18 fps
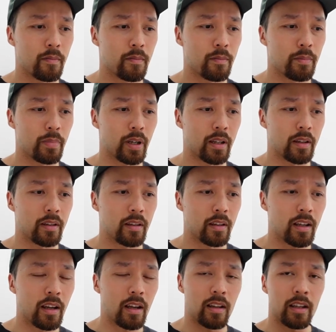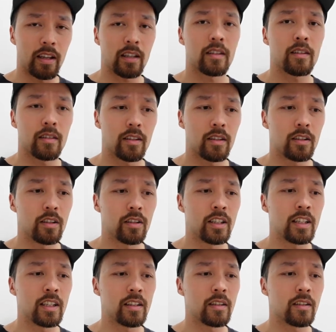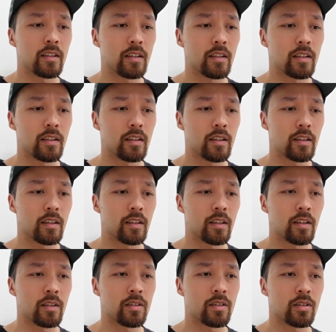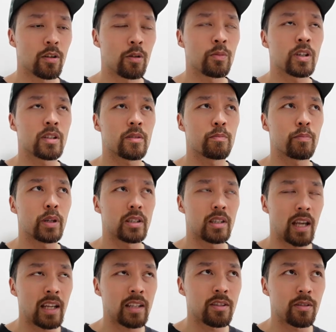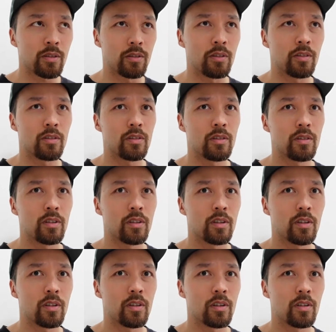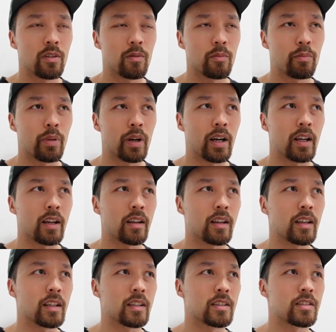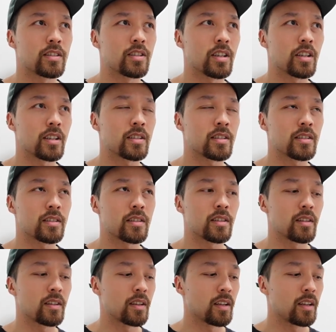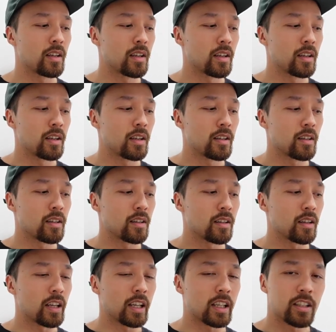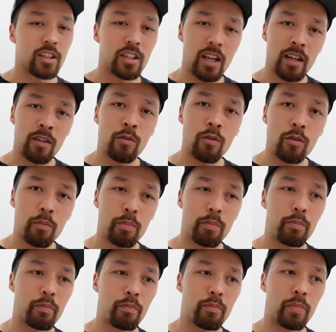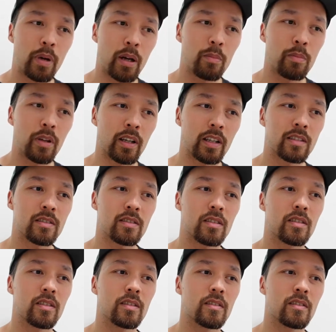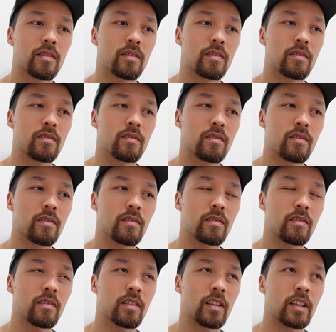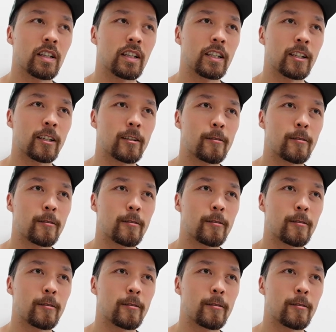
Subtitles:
But yeah, like there's so much potential, but it's just like general public's, like,